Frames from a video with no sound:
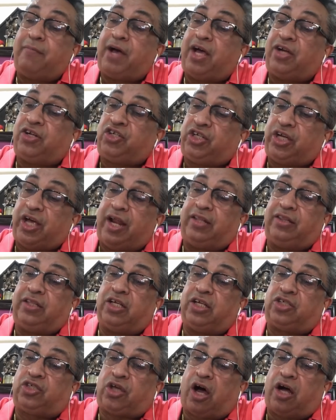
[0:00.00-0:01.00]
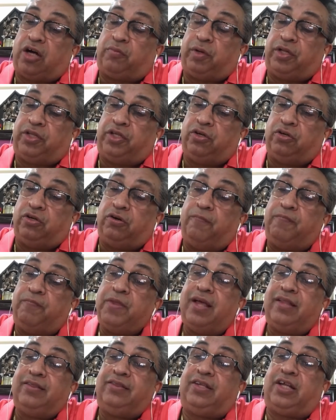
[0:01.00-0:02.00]
I sharing this thought with you?
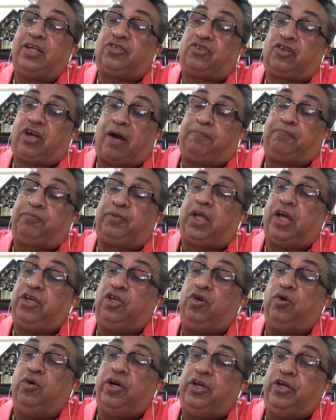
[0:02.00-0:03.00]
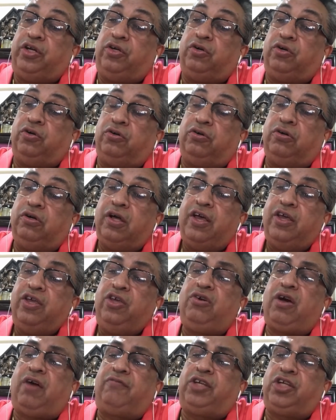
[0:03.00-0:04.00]
Disrupt the you in you.
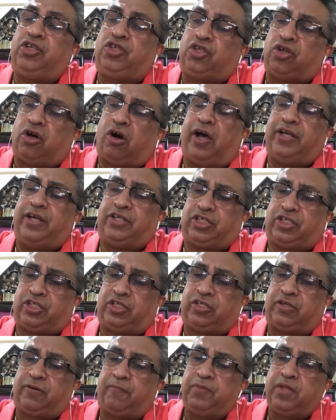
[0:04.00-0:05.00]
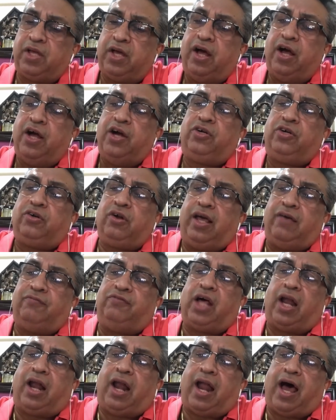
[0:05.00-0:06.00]
You have the choice to live
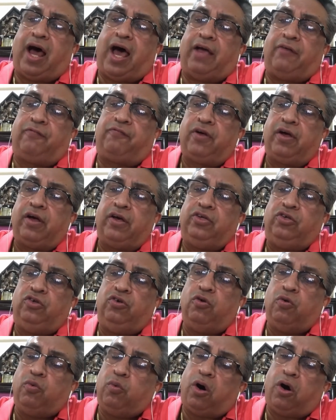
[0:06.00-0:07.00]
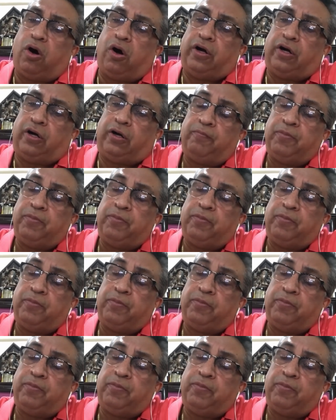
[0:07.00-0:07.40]
the life you want.